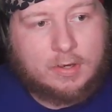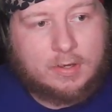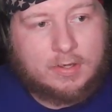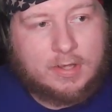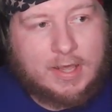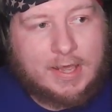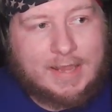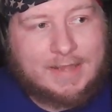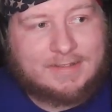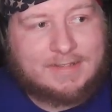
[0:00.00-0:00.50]

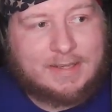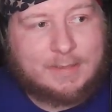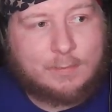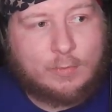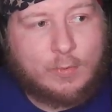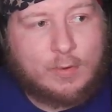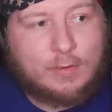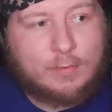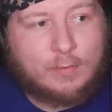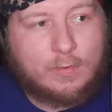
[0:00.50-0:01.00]

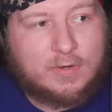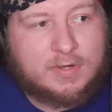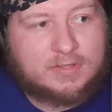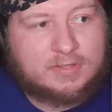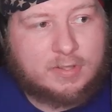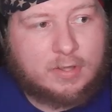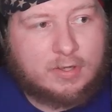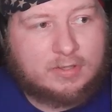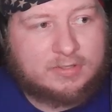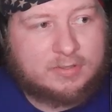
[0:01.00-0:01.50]
18.1 is
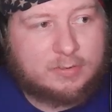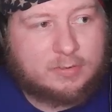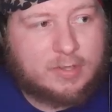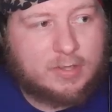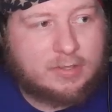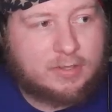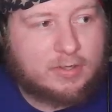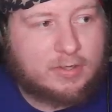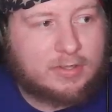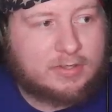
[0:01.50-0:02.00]
also
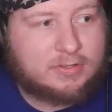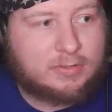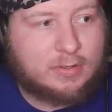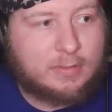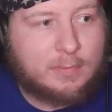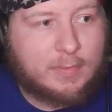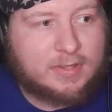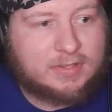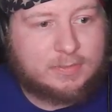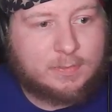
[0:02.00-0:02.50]
not good, so it
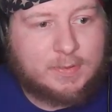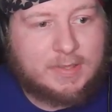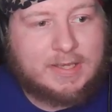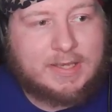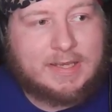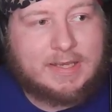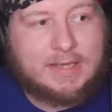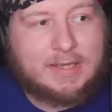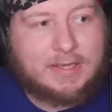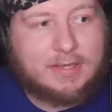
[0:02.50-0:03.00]
must
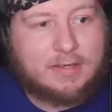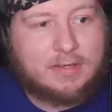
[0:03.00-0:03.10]
be...